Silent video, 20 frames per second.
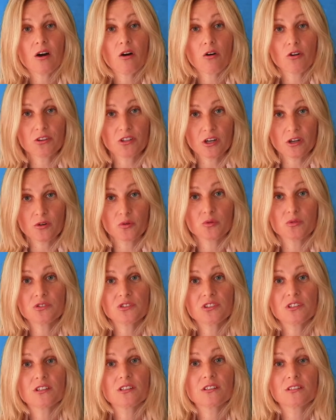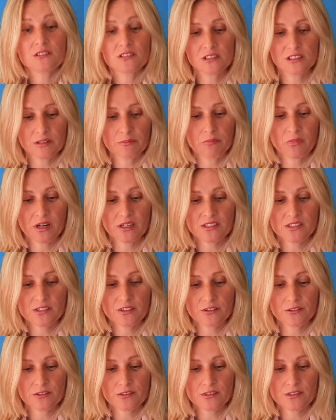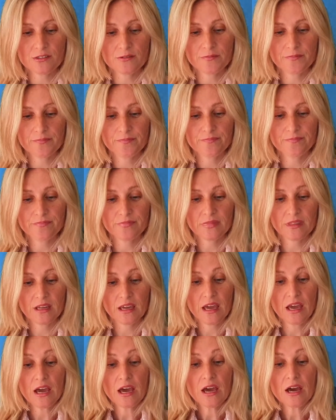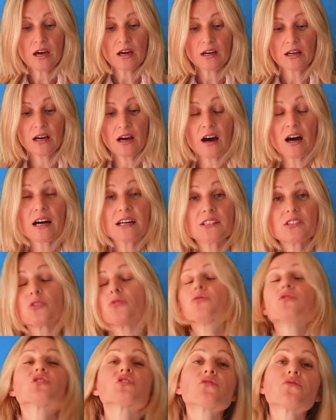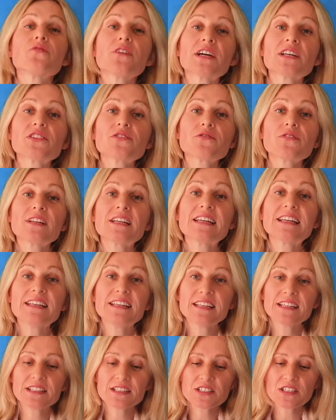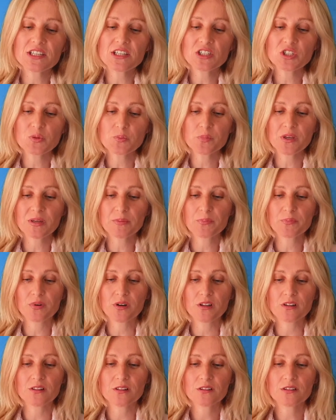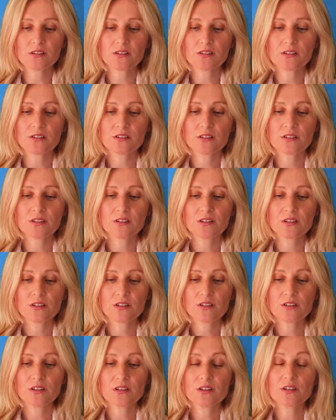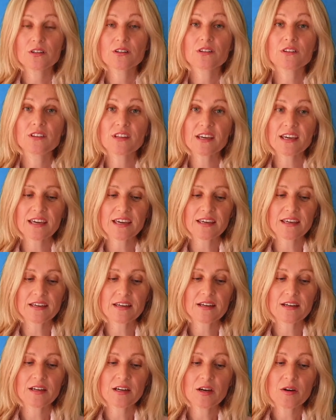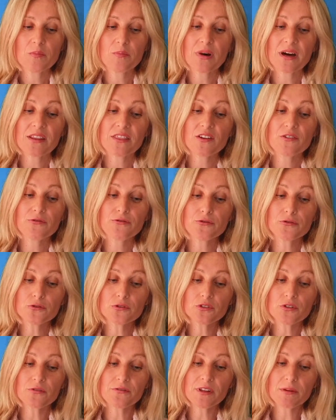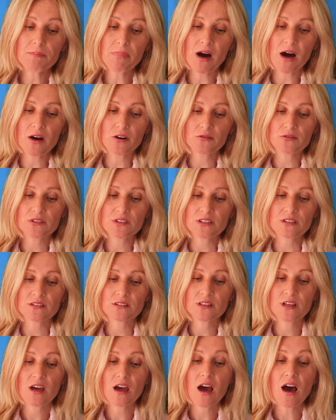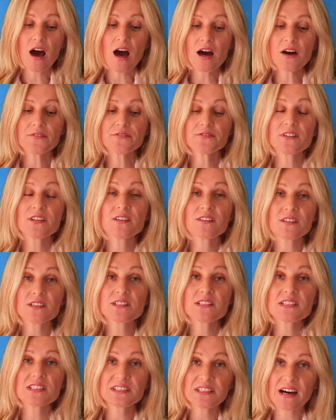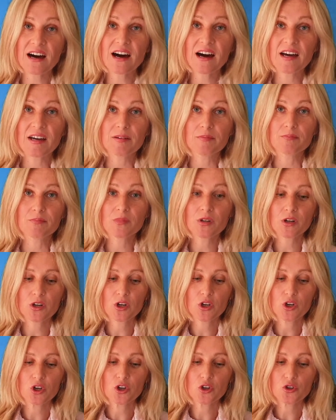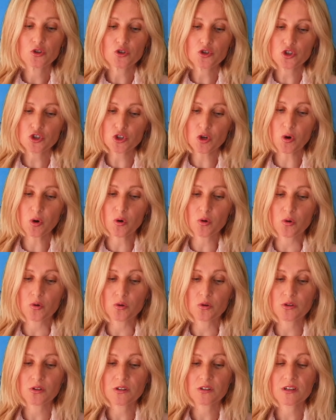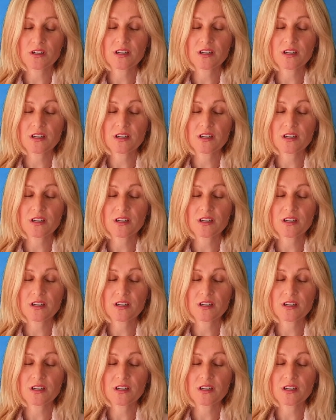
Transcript: on the road to Damascus. God who faithfully leads his people. There, by the foot of the mountain, after this time, Saul